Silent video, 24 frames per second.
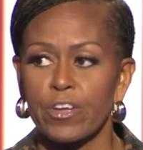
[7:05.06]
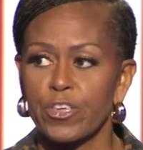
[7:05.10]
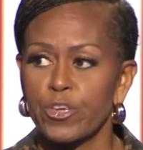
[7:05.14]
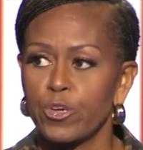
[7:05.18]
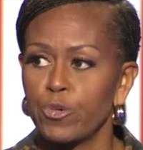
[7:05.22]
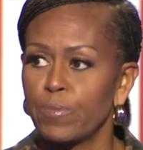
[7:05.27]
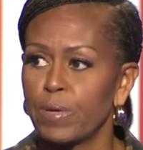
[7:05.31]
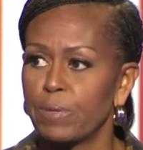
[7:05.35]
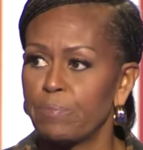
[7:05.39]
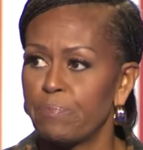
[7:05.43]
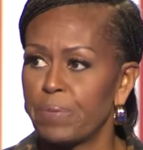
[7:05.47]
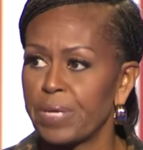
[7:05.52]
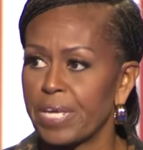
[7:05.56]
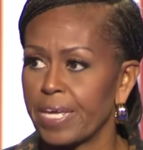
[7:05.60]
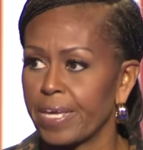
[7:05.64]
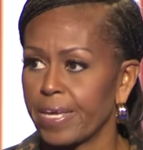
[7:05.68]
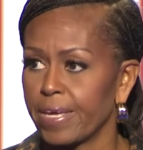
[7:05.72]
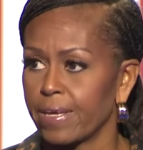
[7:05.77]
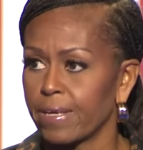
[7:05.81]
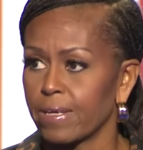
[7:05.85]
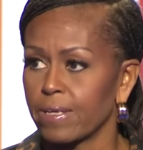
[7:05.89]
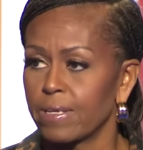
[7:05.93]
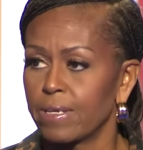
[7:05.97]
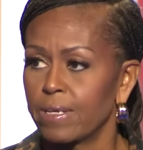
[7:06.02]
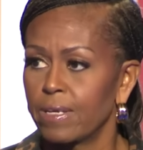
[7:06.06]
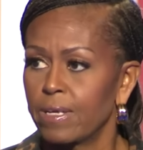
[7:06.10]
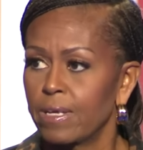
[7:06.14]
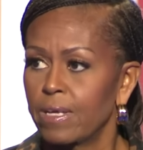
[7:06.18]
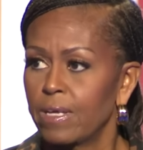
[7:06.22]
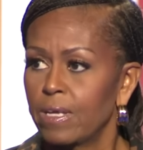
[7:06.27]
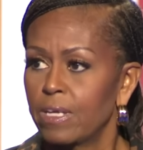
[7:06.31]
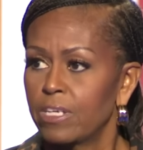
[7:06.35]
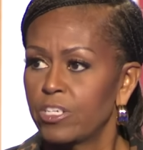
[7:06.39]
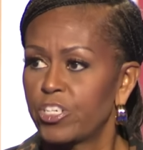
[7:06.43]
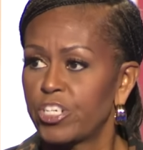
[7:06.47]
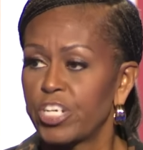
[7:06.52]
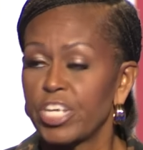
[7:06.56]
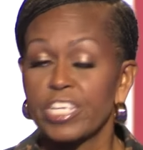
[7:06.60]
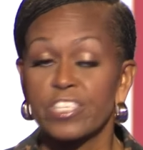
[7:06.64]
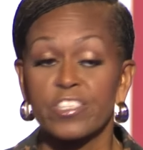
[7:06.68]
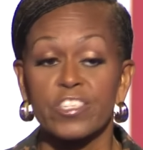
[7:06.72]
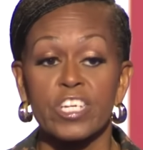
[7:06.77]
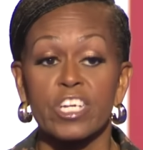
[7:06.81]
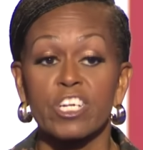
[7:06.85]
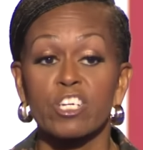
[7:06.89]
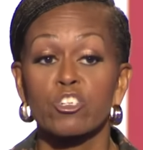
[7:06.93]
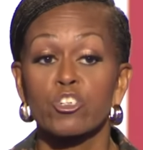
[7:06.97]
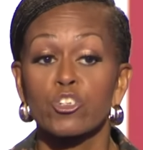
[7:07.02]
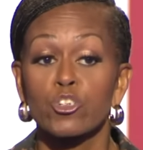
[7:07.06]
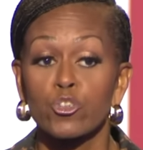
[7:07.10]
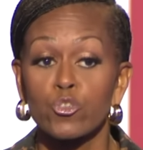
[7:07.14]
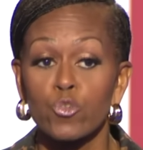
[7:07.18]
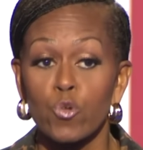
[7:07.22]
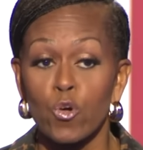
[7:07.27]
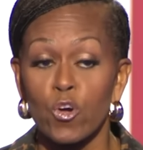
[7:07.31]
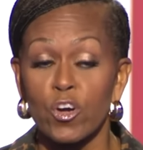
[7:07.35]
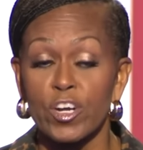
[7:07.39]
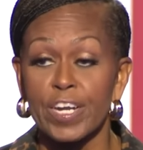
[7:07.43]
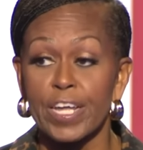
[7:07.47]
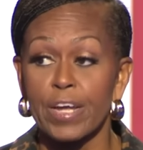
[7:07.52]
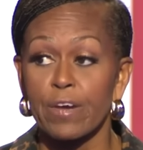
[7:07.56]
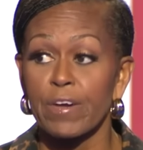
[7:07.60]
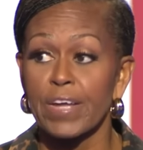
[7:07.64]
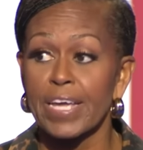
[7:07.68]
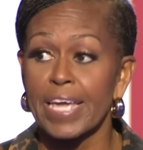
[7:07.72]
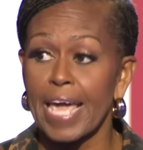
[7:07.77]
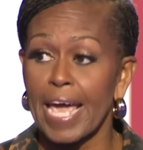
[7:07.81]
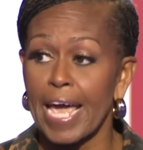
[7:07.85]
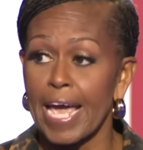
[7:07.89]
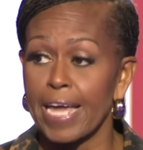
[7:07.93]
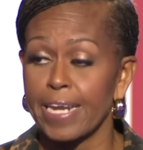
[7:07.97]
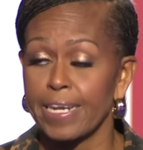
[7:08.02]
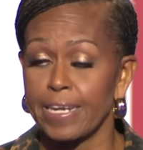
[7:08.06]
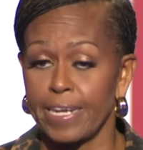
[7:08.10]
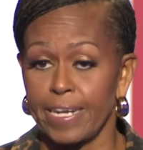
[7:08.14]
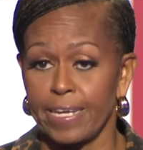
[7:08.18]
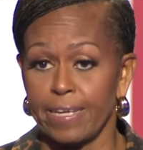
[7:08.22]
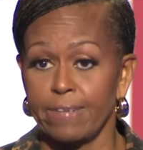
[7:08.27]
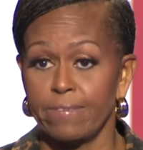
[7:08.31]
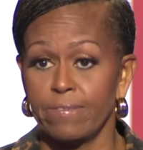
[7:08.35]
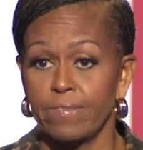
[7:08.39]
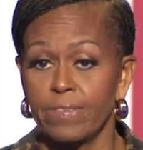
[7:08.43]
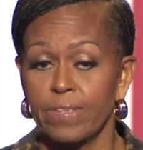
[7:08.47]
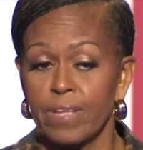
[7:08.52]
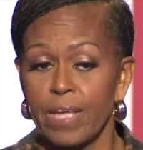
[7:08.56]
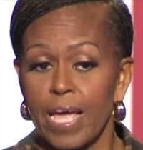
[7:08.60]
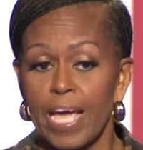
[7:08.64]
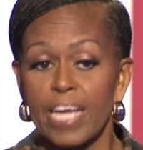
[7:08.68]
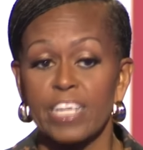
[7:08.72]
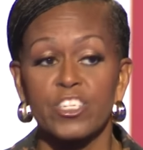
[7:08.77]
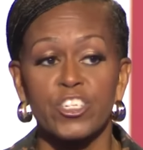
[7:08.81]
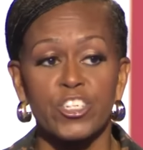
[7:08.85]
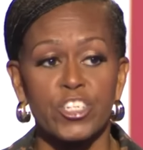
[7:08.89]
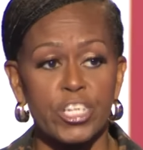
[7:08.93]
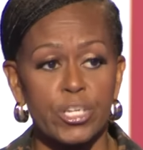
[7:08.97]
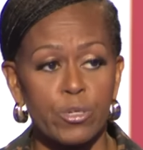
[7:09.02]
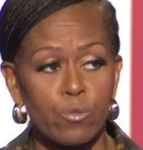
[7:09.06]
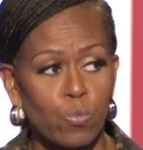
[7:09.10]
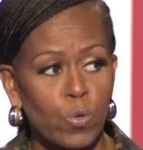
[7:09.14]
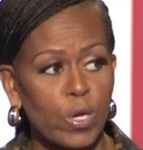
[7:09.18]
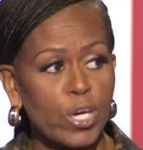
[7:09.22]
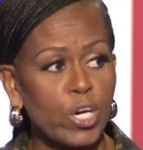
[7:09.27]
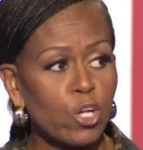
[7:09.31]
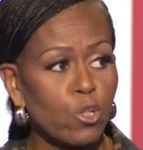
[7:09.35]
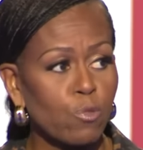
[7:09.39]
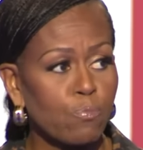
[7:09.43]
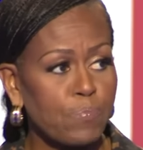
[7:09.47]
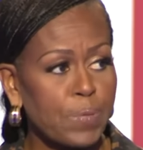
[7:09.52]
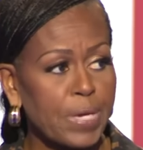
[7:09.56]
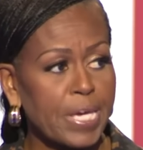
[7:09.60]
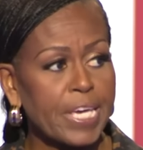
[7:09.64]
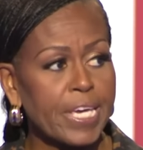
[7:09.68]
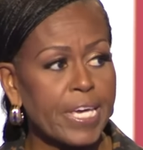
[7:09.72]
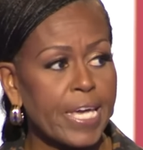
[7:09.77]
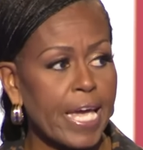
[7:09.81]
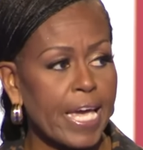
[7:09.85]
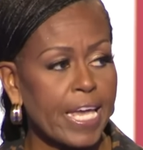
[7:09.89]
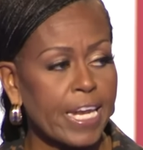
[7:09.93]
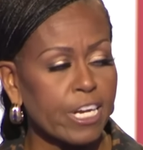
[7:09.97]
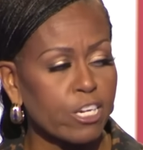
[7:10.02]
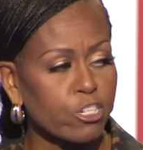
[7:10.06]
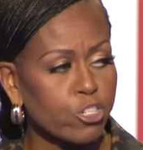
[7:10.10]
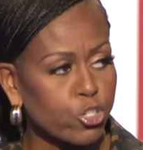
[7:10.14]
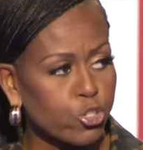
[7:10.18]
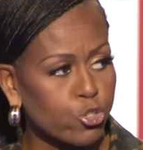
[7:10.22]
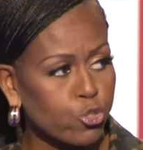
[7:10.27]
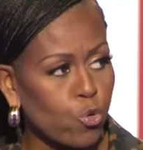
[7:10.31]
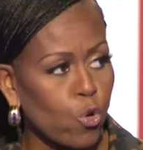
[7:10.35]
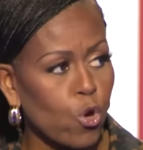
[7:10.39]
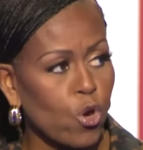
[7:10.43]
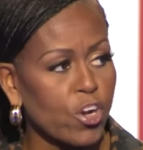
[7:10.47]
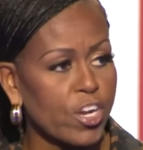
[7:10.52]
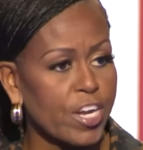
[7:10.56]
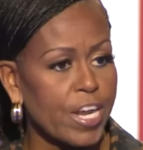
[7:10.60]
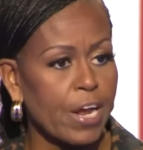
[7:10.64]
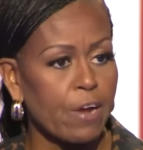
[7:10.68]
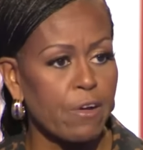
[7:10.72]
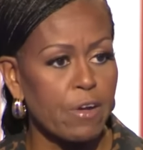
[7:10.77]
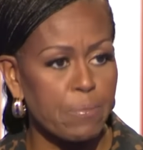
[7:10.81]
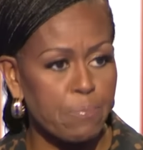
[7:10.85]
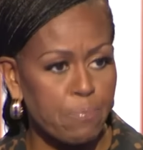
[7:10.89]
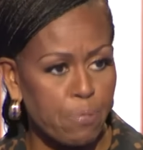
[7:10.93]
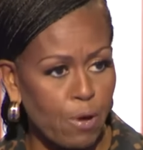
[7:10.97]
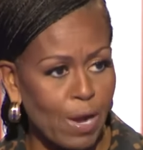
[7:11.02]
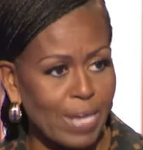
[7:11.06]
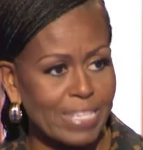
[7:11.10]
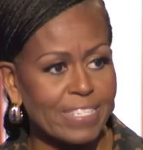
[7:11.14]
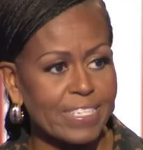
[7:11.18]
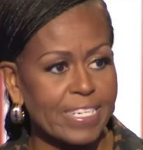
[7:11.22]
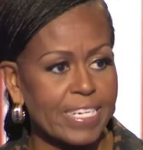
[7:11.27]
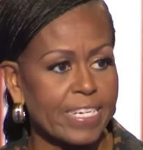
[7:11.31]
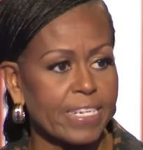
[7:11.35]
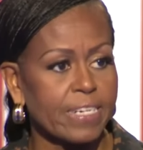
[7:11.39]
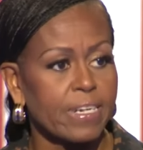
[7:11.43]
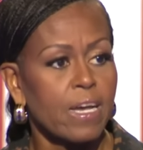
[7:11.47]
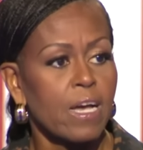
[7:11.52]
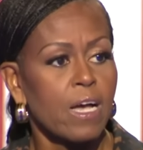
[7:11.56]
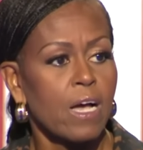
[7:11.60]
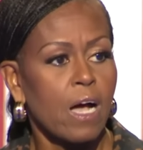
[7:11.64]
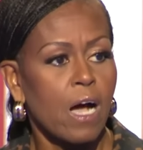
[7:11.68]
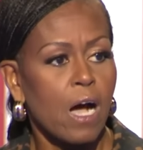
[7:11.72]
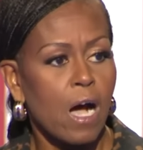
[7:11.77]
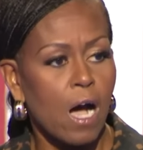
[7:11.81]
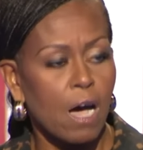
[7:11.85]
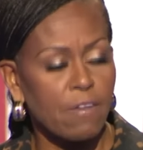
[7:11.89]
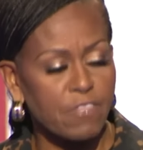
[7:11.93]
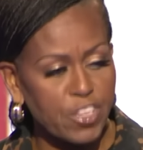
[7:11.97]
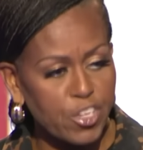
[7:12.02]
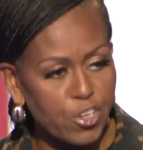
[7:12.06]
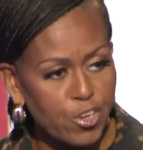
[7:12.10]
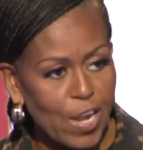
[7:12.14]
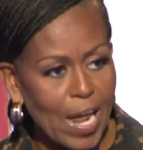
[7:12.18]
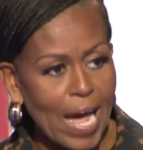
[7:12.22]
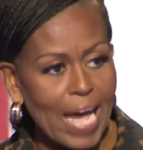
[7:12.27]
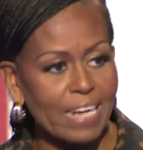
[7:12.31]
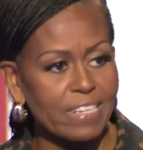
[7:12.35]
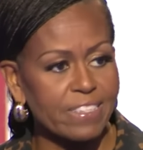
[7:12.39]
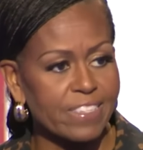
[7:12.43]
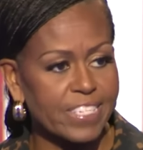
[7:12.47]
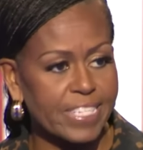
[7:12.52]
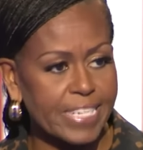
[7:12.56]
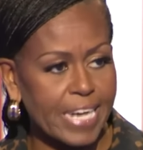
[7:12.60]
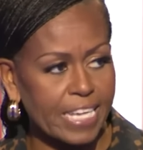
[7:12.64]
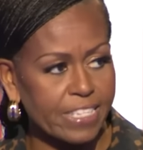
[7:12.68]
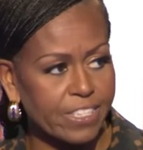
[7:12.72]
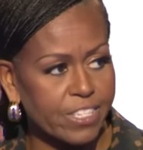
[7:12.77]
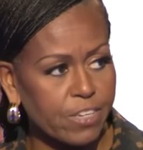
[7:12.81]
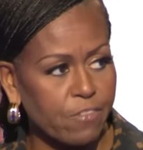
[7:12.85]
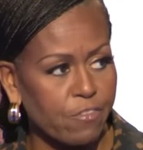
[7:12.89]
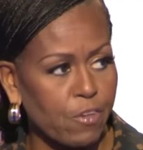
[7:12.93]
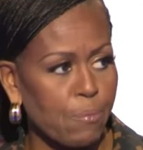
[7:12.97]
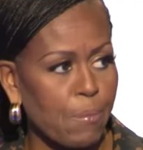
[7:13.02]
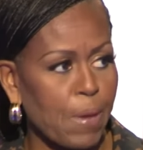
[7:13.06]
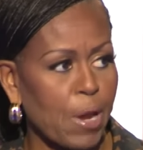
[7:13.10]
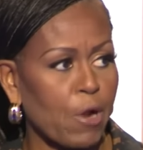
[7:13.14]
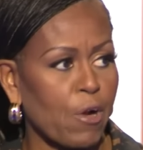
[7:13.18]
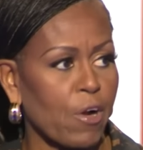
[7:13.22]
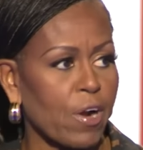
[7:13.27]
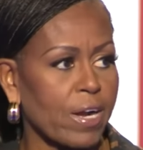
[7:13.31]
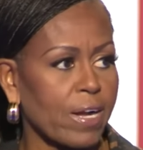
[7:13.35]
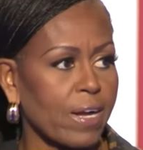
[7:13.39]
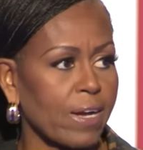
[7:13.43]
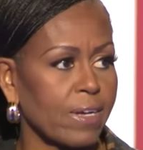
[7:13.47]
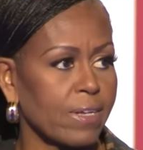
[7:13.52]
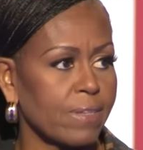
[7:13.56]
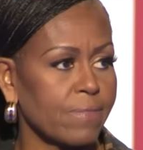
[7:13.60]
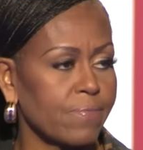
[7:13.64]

human being. She is an extraordinary candidate and she will be an extraordinary president of the United States of America.